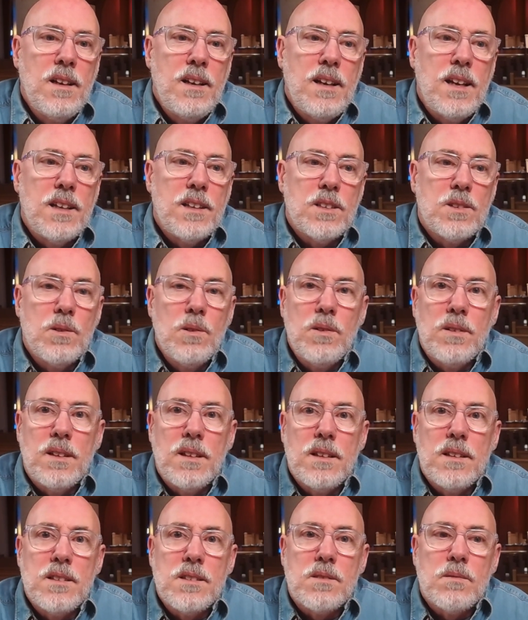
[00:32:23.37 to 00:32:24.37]
And the truth
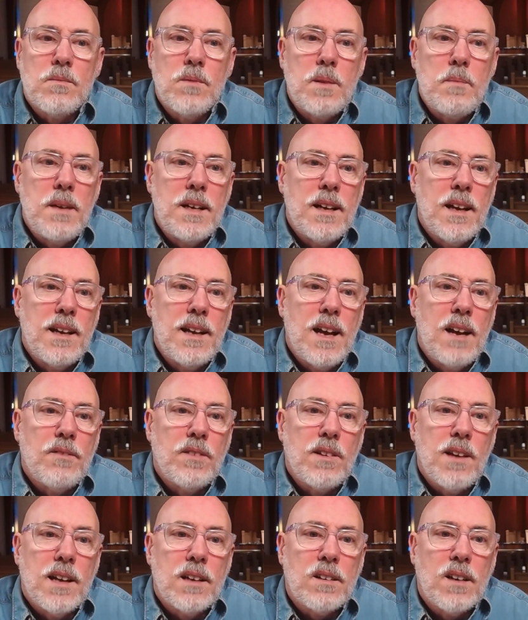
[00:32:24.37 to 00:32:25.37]
is, we may not have
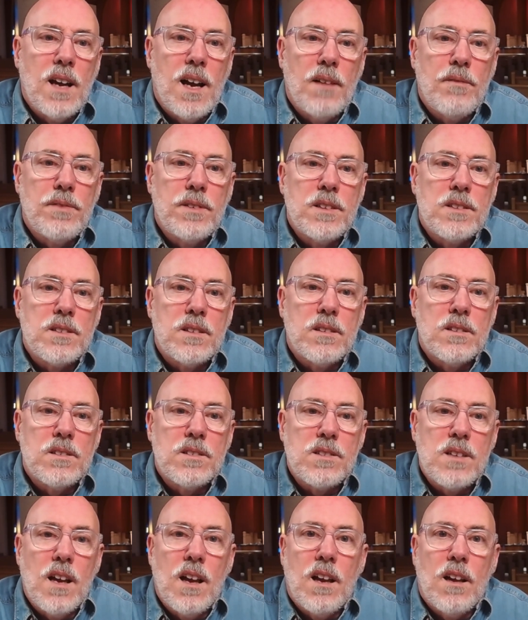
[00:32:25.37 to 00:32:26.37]
a lot of confidence in
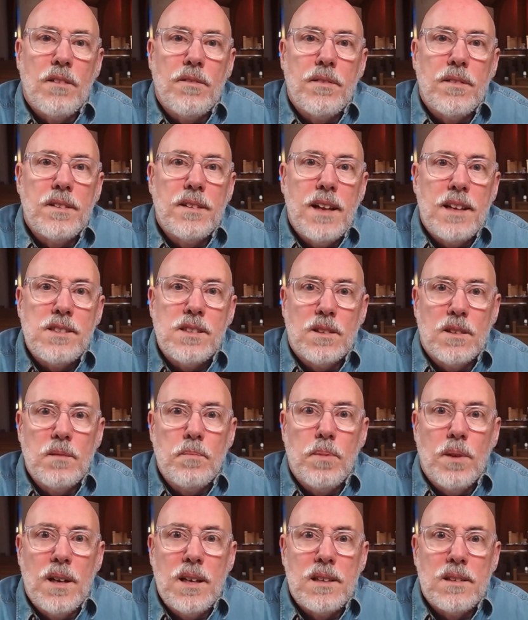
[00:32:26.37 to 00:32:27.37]
ourselves. That's a good
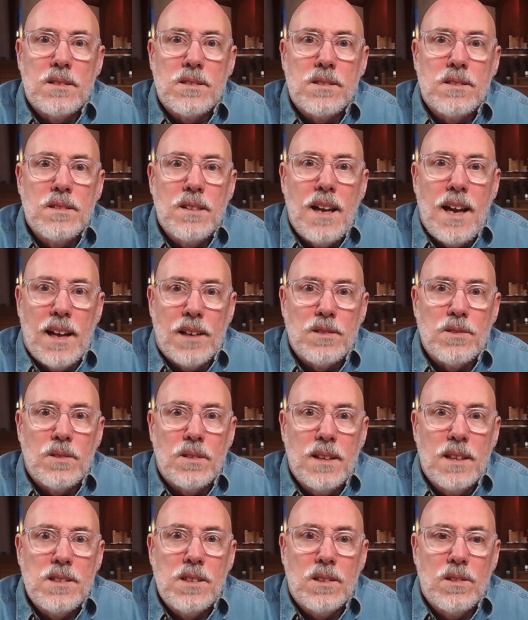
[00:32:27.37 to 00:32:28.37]
place,
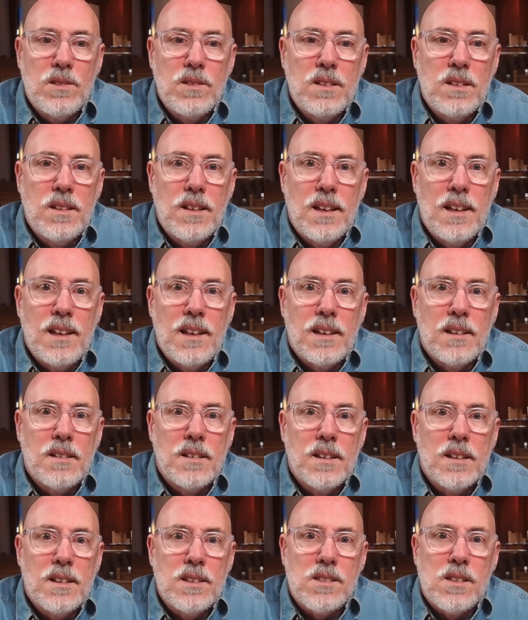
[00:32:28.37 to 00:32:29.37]
actually. That's a good thing
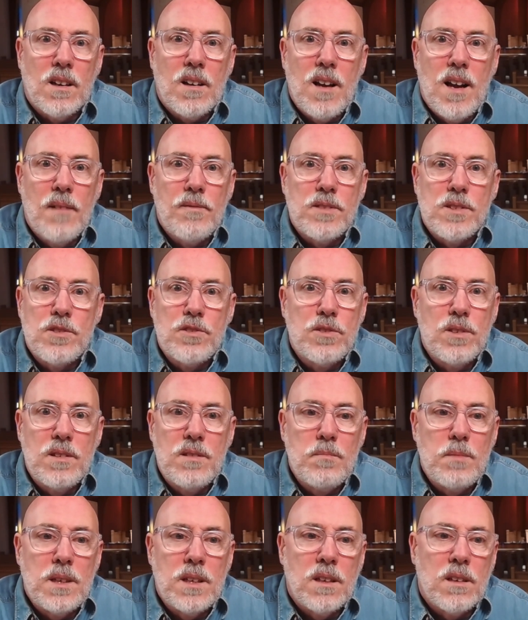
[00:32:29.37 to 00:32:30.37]
because our confidence
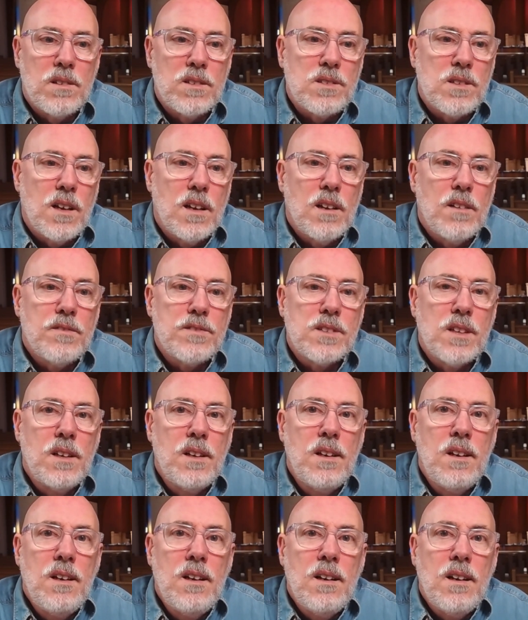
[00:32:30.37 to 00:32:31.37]
shouldn't be in ourselves.
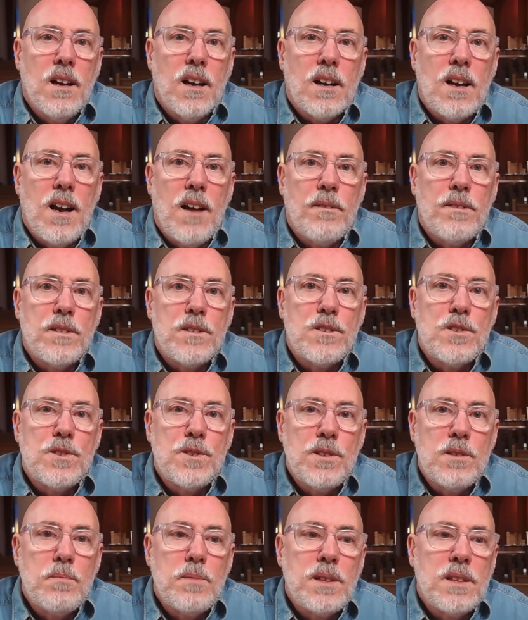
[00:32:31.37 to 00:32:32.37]
Our confidence
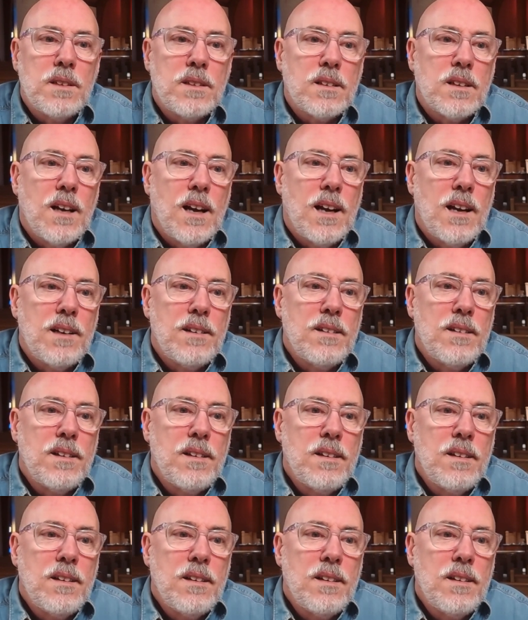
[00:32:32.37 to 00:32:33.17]
should be in God.